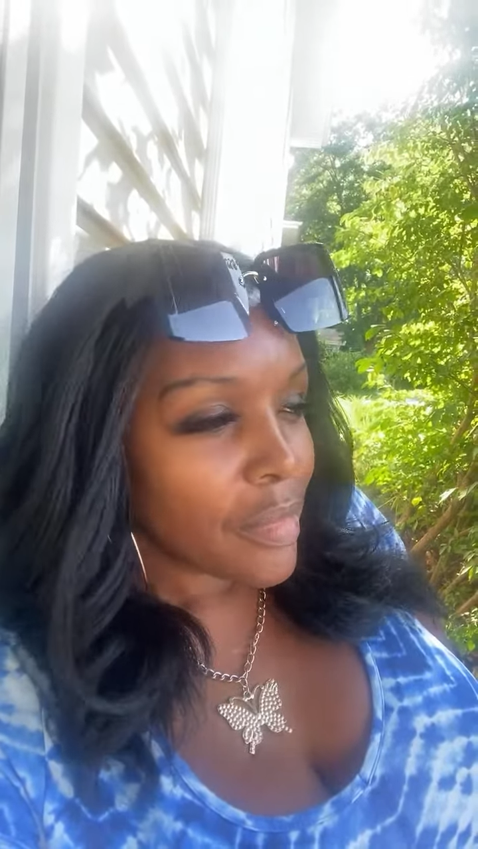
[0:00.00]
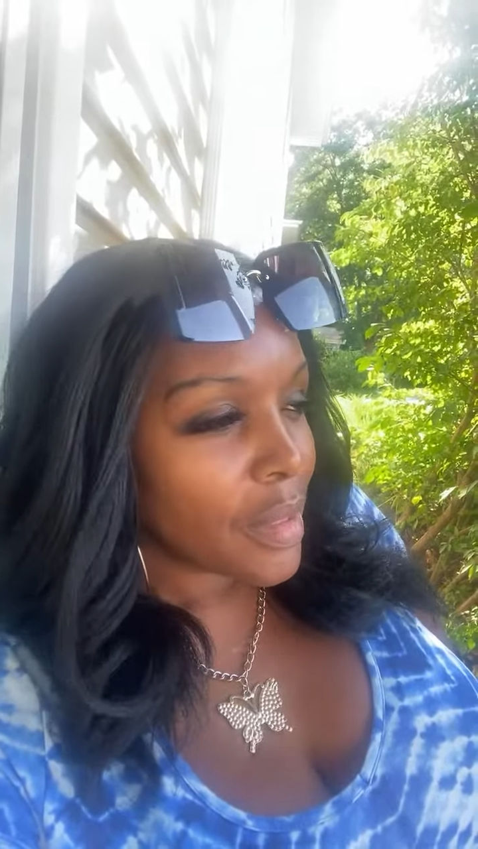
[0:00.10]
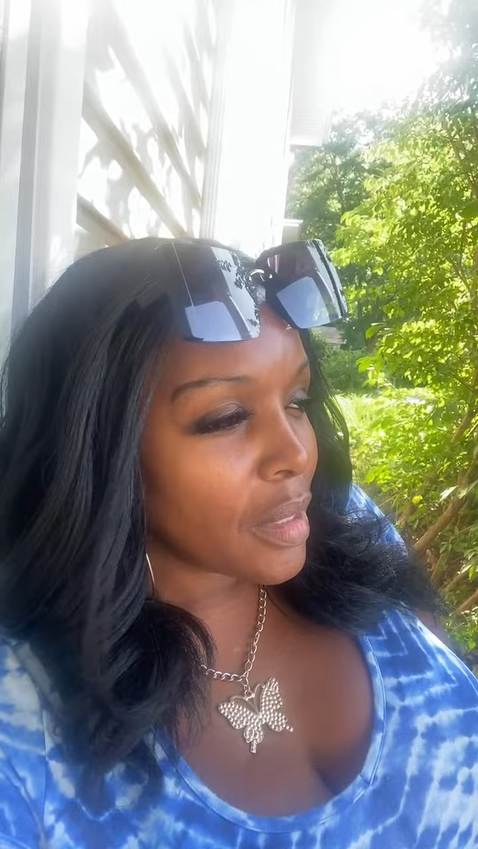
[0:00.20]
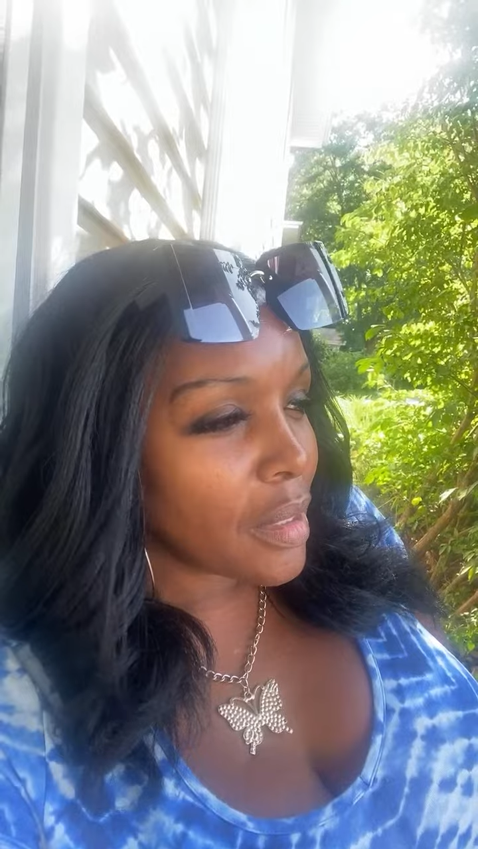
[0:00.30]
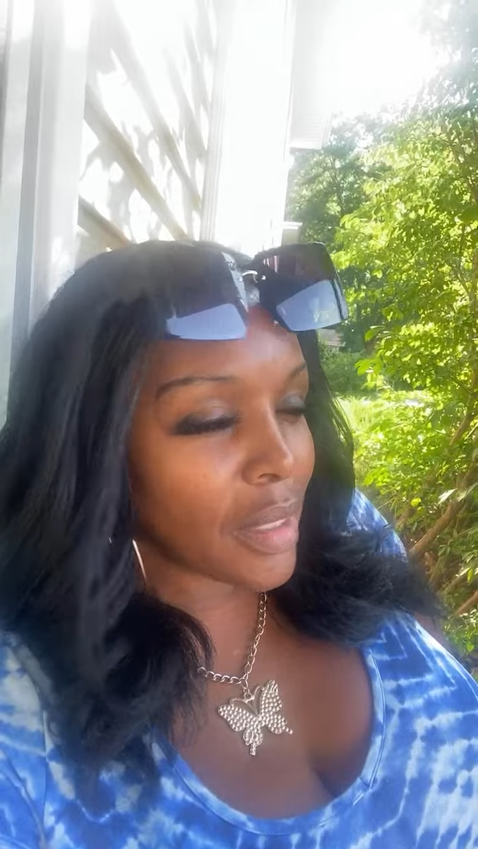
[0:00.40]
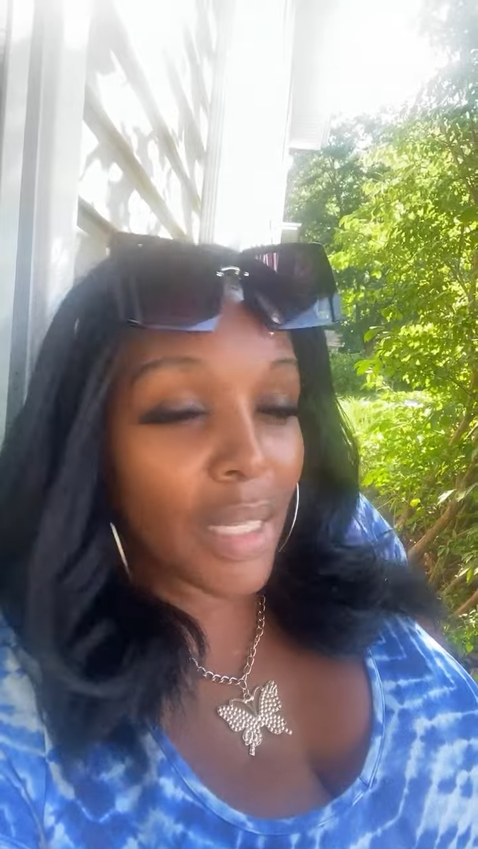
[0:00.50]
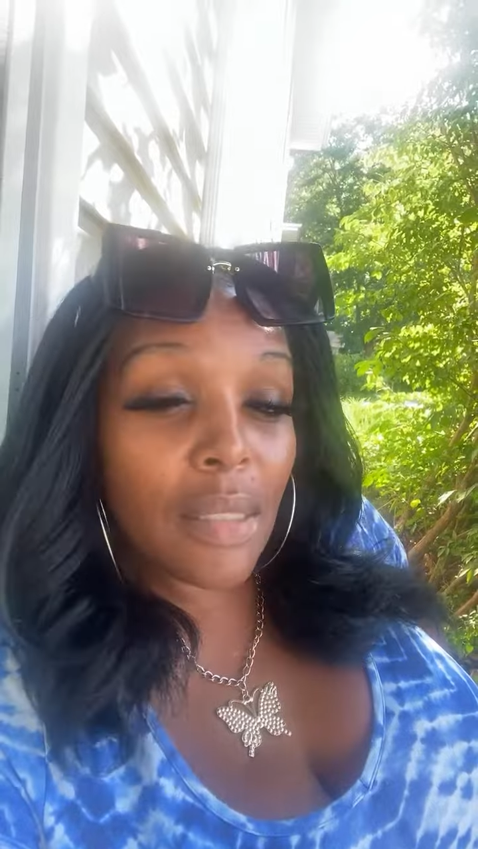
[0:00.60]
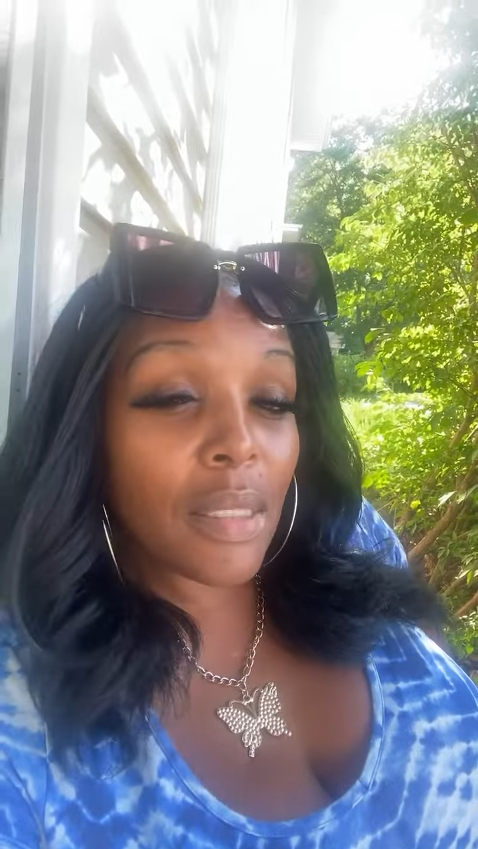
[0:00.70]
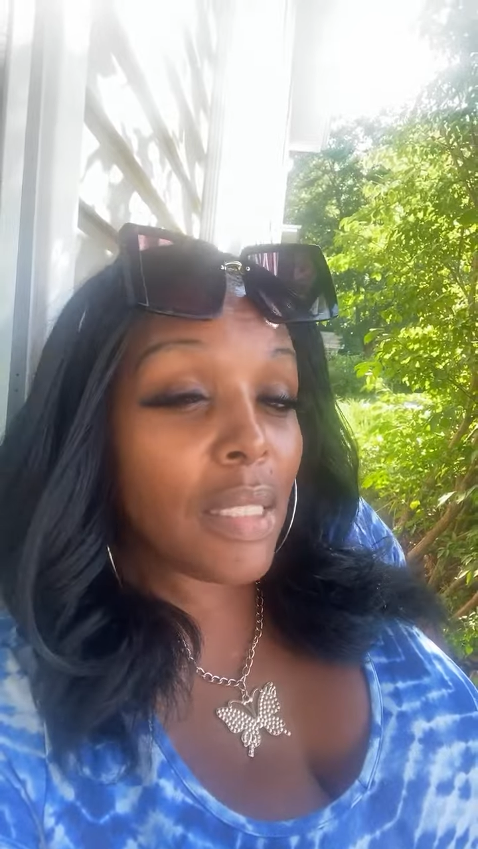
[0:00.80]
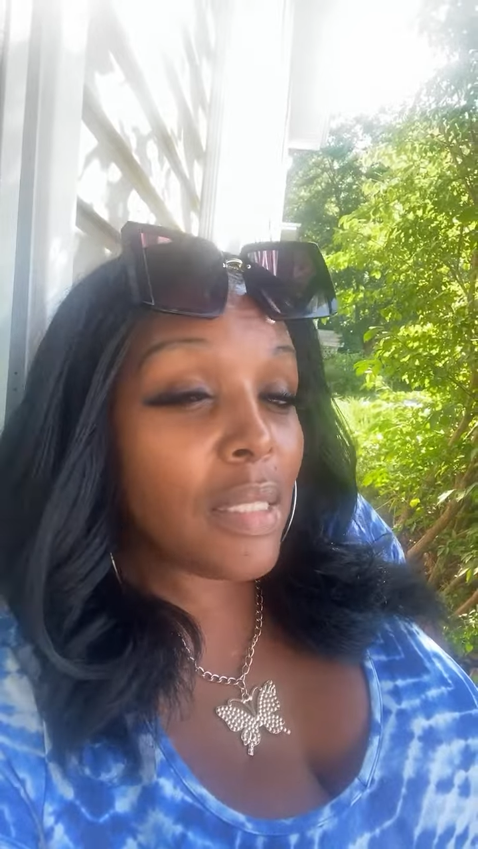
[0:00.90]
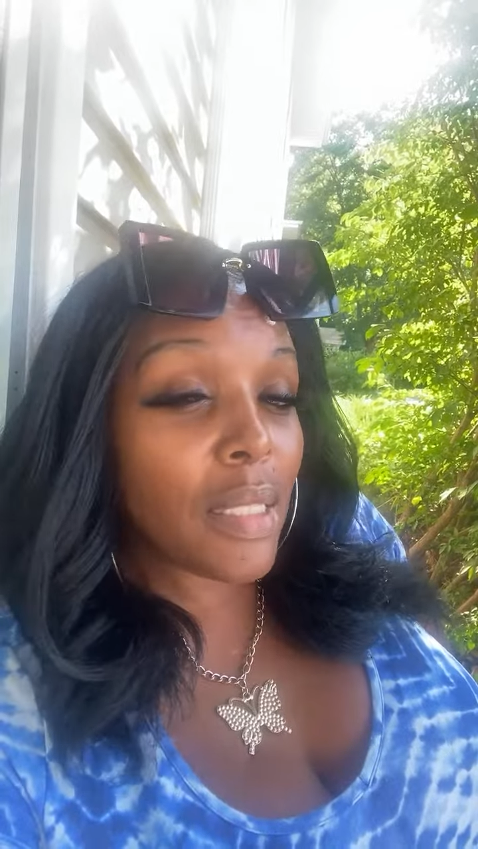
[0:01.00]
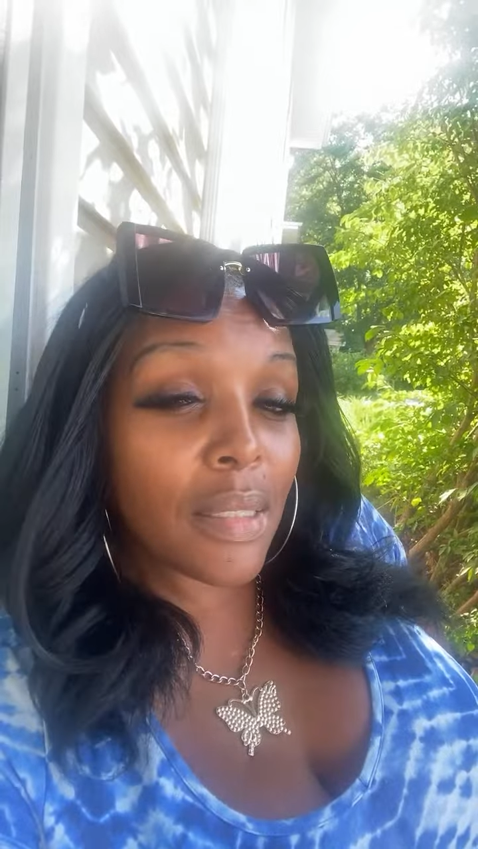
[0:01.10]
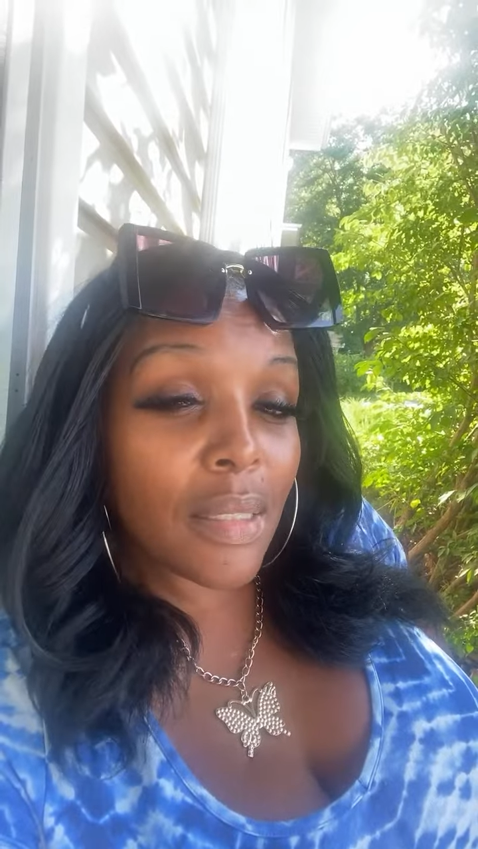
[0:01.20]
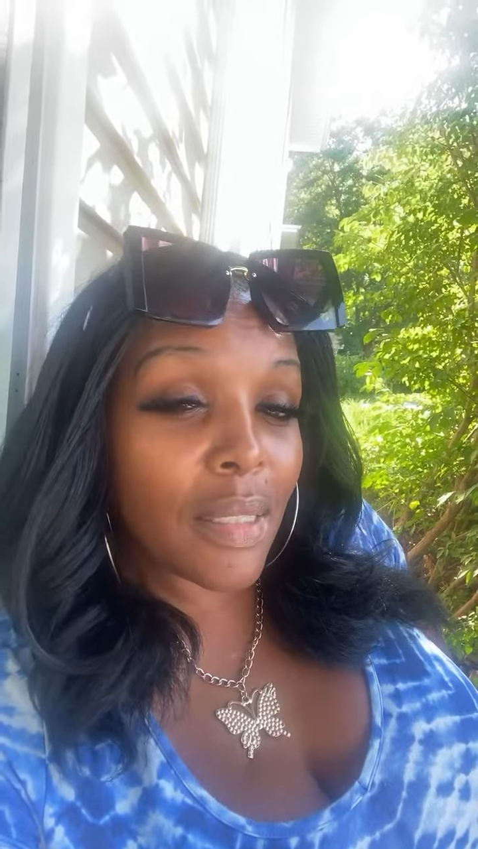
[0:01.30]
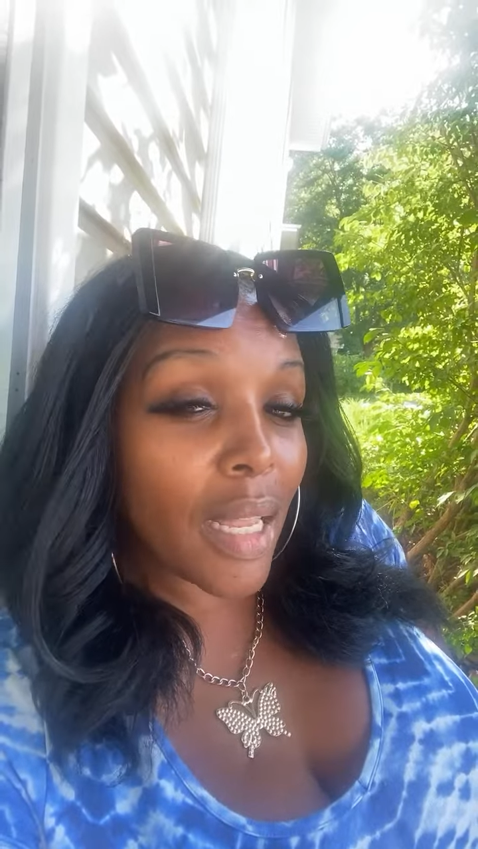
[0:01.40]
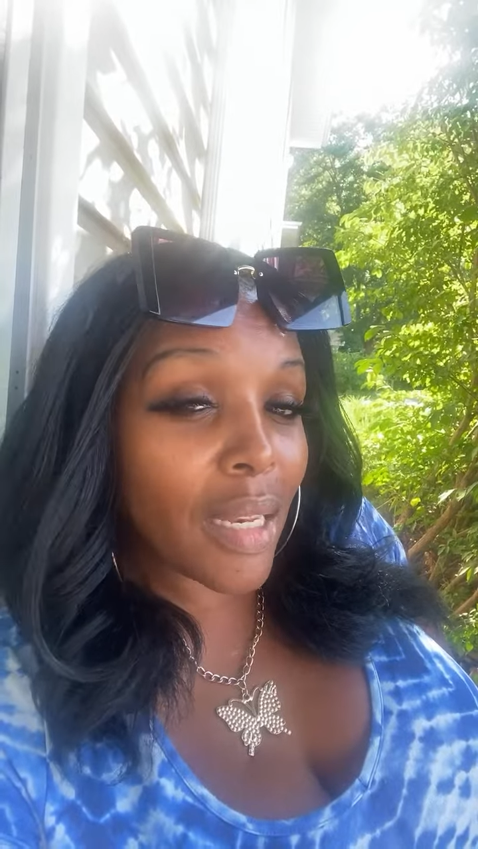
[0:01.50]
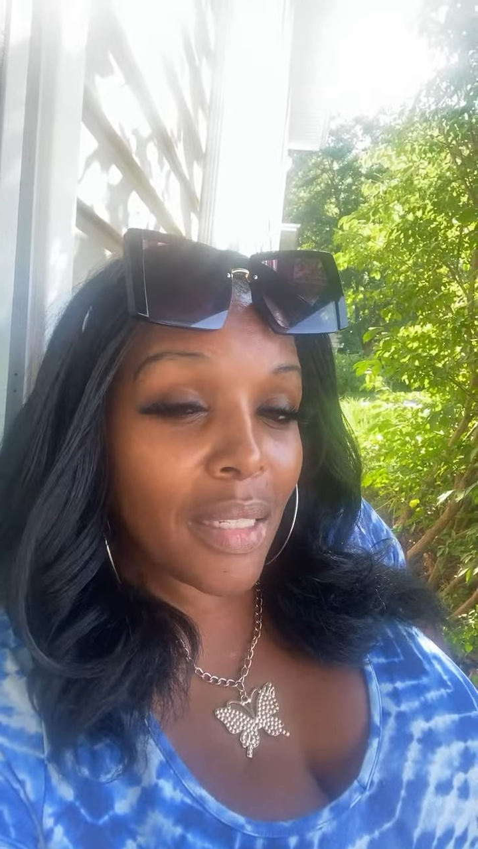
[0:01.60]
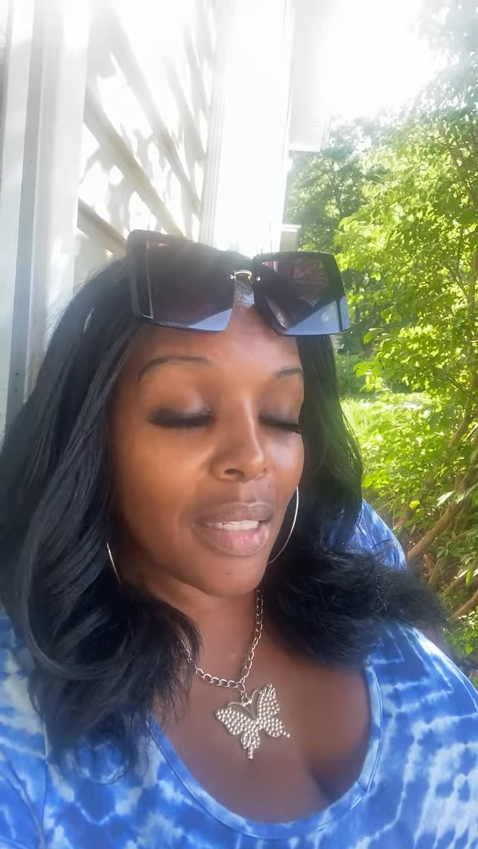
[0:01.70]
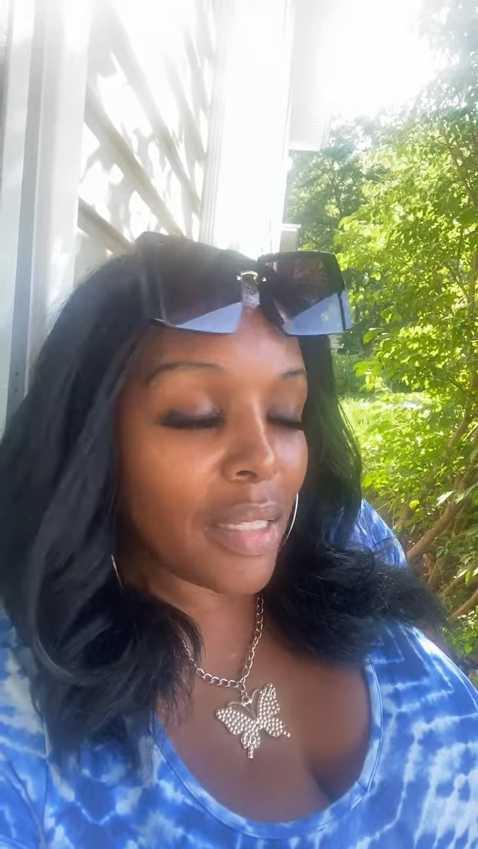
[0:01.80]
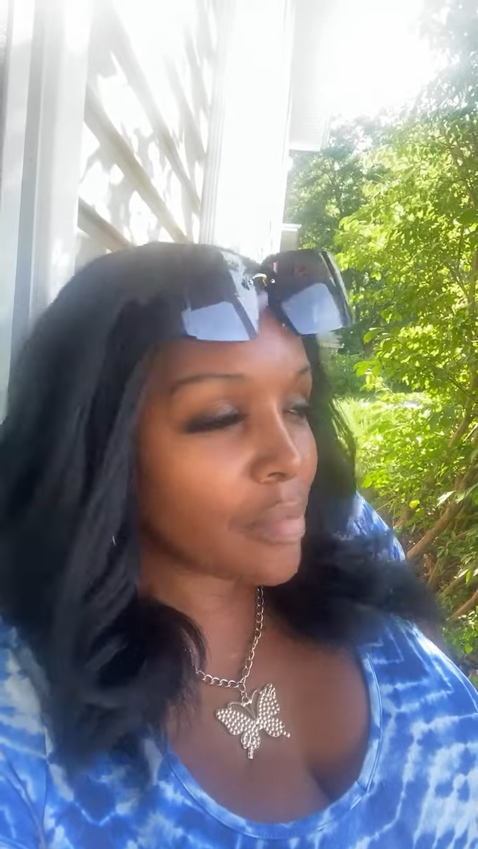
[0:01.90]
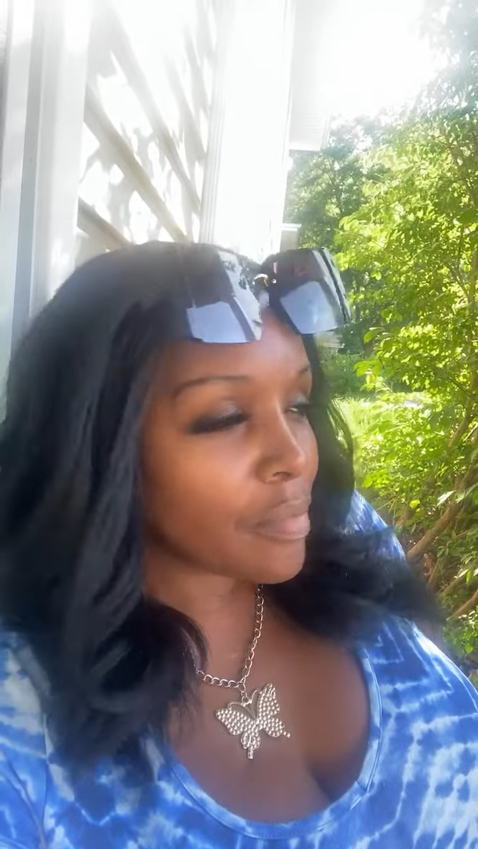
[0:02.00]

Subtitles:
The things he did to that lady,